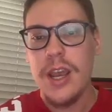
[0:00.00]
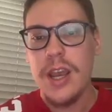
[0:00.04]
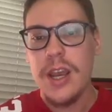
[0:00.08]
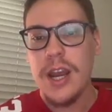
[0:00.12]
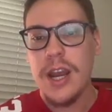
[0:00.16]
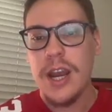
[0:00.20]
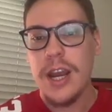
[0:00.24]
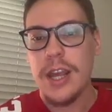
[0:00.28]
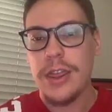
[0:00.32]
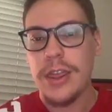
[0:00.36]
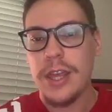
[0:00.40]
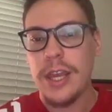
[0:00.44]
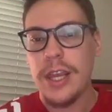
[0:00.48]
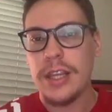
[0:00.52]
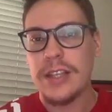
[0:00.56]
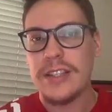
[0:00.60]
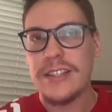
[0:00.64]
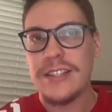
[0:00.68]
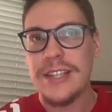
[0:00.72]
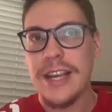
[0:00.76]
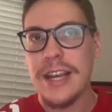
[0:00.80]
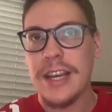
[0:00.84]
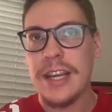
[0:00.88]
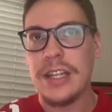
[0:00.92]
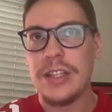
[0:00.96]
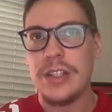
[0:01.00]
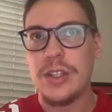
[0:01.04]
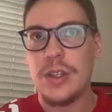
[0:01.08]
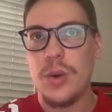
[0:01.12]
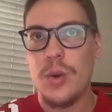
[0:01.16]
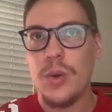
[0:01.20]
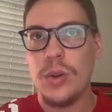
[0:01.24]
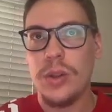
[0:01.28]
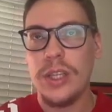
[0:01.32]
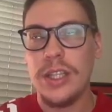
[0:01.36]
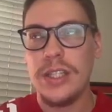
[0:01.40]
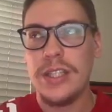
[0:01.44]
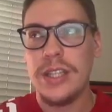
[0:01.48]
I think second to
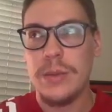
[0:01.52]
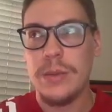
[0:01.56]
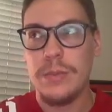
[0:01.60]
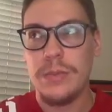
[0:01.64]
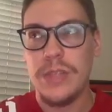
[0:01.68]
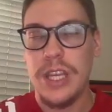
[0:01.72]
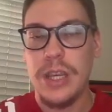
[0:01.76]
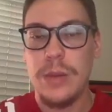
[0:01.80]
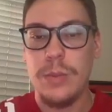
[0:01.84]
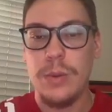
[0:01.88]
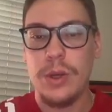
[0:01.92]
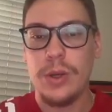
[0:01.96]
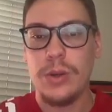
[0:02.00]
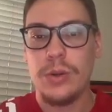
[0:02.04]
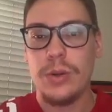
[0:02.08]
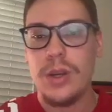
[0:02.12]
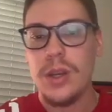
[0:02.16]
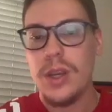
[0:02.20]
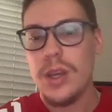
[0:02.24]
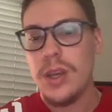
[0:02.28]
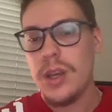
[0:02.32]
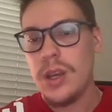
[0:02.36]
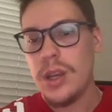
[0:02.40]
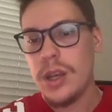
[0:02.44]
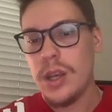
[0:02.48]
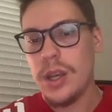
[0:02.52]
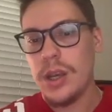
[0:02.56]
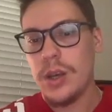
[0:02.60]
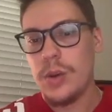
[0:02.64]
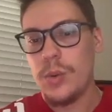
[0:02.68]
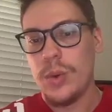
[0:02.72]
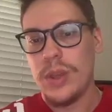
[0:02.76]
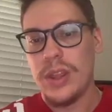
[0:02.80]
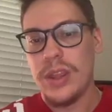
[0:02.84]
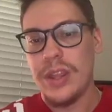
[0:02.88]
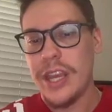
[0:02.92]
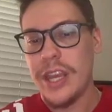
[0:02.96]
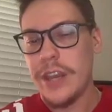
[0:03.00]
only Tim Tebow with
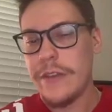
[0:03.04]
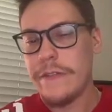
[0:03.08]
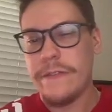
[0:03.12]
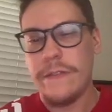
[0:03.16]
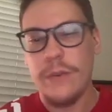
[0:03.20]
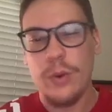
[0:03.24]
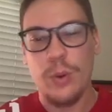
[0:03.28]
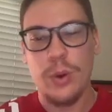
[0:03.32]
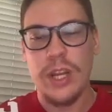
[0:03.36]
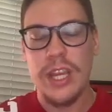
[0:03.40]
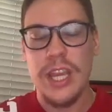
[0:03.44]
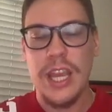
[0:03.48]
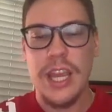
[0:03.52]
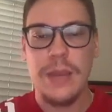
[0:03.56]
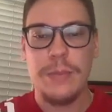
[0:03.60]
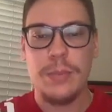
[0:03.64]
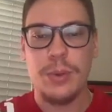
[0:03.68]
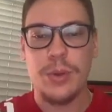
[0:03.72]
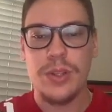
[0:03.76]
like 48%.